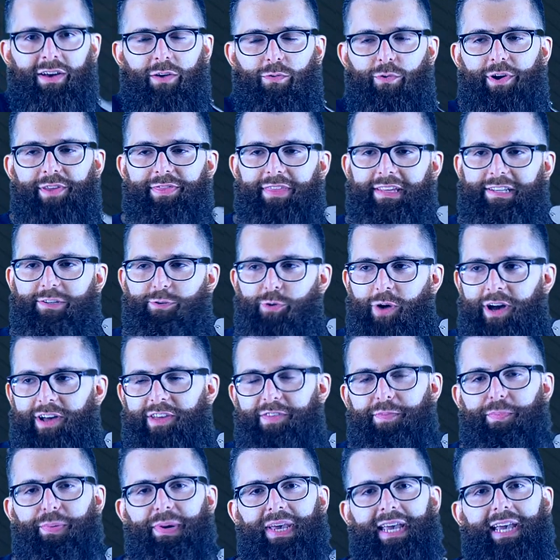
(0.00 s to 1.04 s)
With the
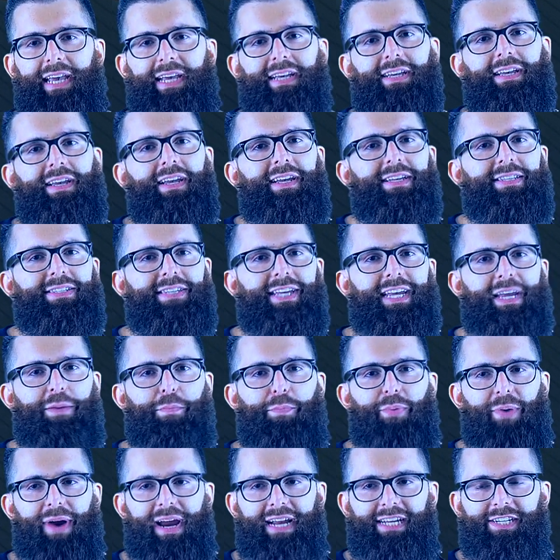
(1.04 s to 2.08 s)
12th pick,
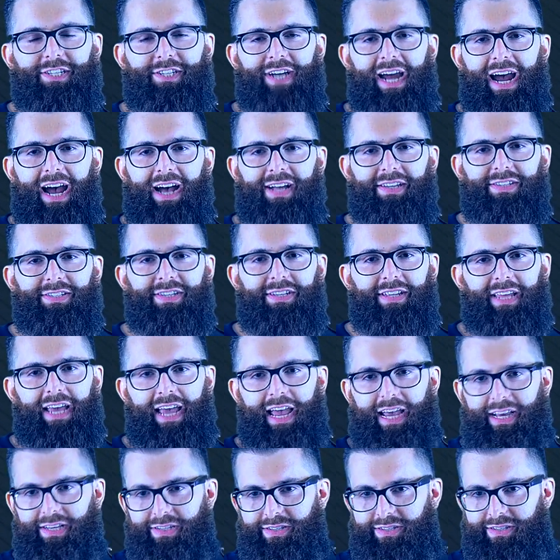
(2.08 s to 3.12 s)
Team Brainchild
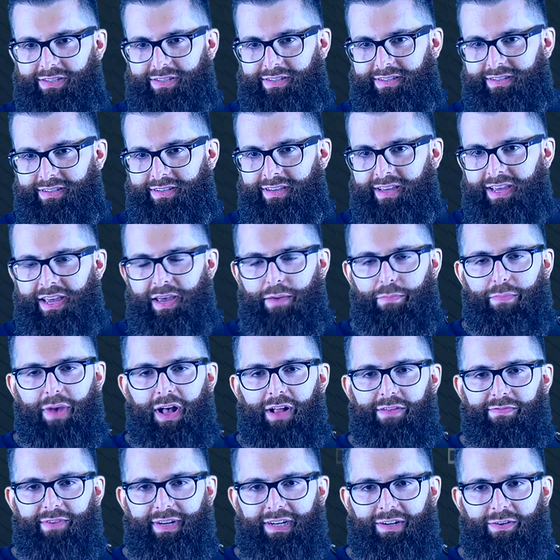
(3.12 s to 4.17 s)
selects
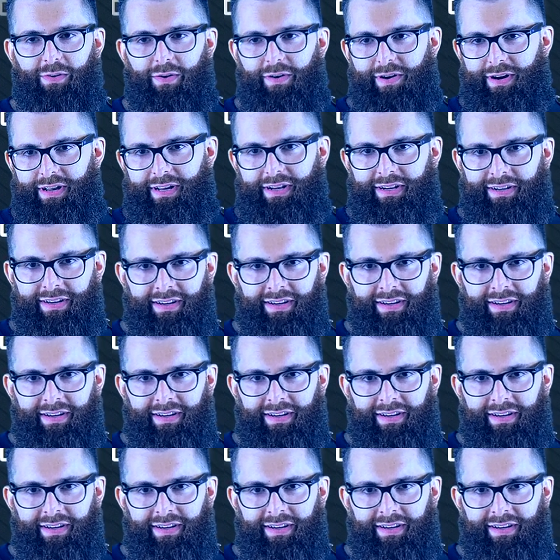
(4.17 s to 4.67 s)
Melvin Gordon.